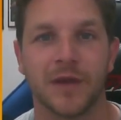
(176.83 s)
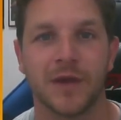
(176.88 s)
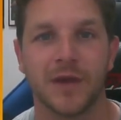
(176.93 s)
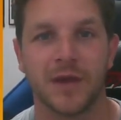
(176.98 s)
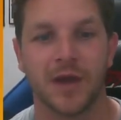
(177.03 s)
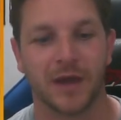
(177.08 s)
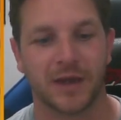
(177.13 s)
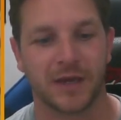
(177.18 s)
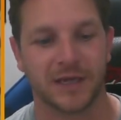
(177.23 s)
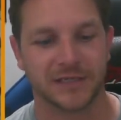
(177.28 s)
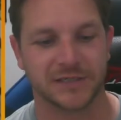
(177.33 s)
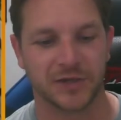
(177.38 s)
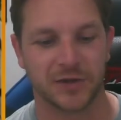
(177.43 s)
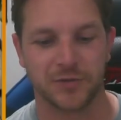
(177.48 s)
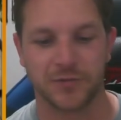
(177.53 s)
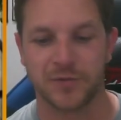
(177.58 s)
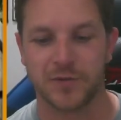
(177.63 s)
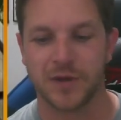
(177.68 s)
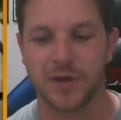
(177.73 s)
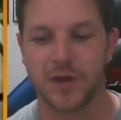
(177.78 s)
Okay, so
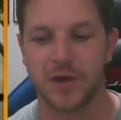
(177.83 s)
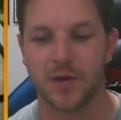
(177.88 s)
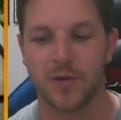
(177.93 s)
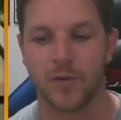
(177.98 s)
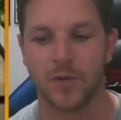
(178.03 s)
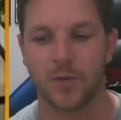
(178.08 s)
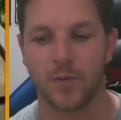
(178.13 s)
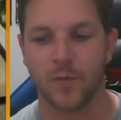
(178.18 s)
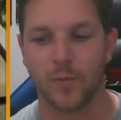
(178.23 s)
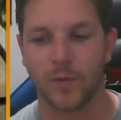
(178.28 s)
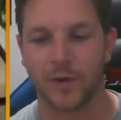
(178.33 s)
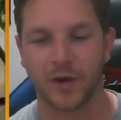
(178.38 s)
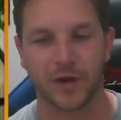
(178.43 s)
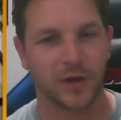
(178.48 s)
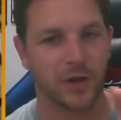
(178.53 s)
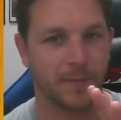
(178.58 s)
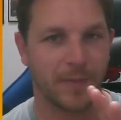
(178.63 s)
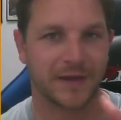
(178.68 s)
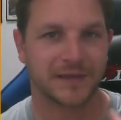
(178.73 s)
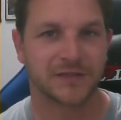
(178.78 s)
we're going to go
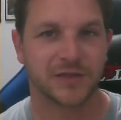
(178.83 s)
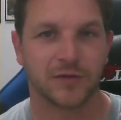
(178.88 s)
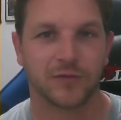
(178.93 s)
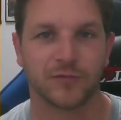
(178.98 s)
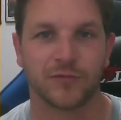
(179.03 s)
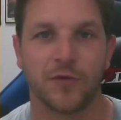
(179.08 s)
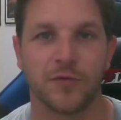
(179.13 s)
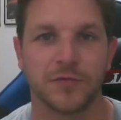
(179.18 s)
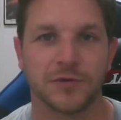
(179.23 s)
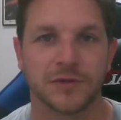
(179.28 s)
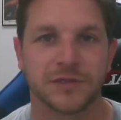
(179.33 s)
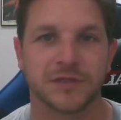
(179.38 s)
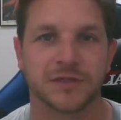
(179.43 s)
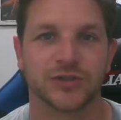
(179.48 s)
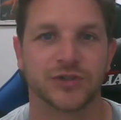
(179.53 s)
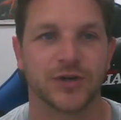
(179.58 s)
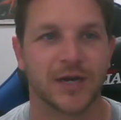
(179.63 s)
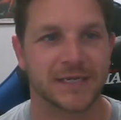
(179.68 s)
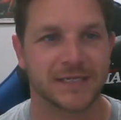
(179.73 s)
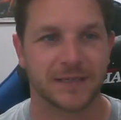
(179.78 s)
back to the roots.
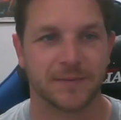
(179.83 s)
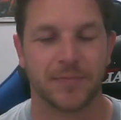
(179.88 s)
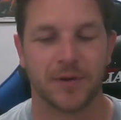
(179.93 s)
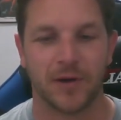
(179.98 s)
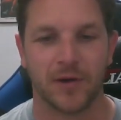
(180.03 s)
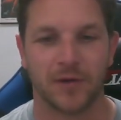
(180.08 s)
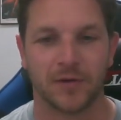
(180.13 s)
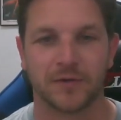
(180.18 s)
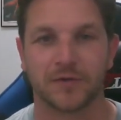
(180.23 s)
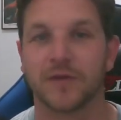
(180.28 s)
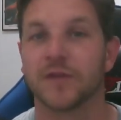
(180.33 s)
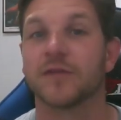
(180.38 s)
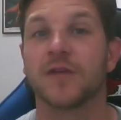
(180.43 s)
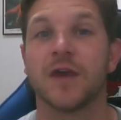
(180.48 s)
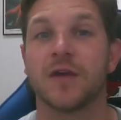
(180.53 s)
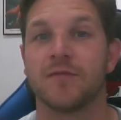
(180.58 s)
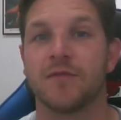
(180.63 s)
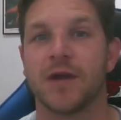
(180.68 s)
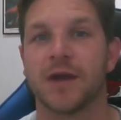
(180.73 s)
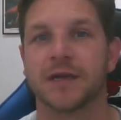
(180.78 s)
Jurassic Park. The
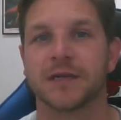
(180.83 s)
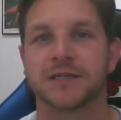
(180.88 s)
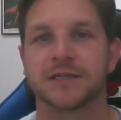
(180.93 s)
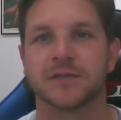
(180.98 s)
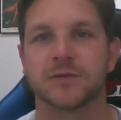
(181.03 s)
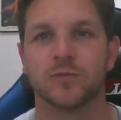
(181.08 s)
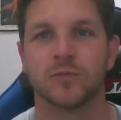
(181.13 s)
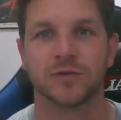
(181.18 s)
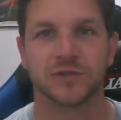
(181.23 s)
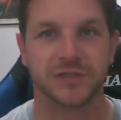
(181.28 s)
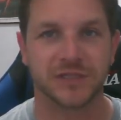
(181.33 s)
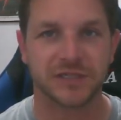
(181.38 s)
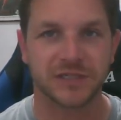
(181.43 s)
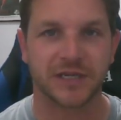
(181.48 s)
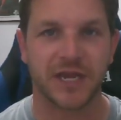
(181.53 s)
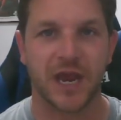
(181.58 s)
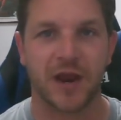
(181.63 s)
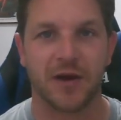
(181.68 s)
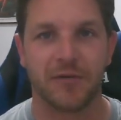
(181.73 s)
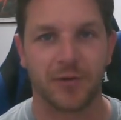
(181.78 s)
T-Rex was the
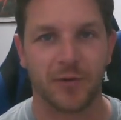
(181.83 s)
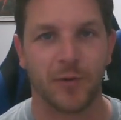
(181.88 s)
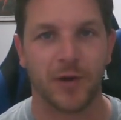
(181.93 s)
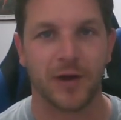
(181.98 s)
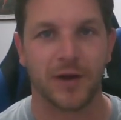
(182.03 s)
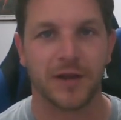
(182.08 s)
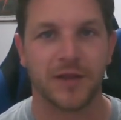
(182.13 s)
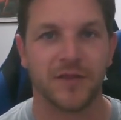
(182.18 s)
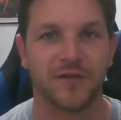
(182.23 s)
scary one in the